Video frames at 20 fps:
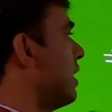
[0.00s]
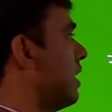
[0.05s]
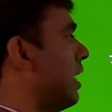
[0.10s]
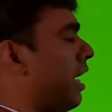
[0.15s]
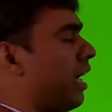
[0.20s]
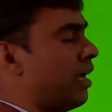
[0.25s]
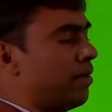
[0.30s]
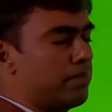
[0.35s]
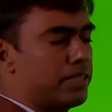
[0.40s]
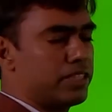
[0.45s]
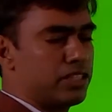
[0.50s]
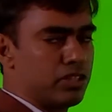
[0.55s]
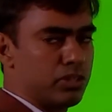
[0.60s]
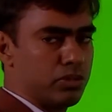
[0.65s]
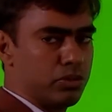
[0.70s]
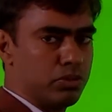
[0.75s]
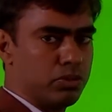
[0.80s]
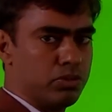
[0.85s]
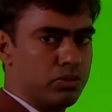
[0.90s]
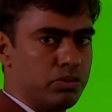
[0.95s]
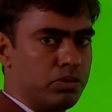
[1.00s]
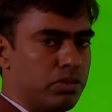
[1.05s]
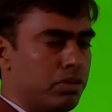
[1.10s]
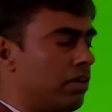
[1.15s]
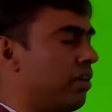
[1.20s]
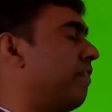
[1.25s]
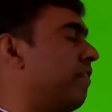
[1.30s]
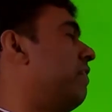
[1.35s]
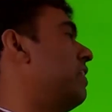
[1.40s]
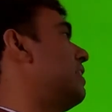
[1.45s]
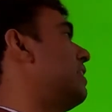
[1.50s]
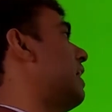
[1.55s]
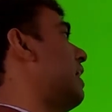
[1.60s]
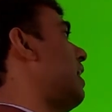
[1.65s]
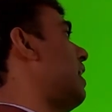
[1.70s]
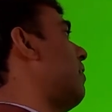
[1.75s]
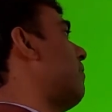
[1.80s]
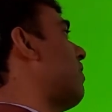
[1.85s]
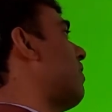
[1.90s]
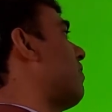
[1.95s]
mth row with the
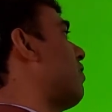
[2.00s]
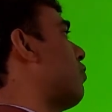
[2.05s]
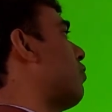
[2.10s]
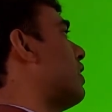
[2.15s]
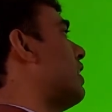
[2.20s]
help of only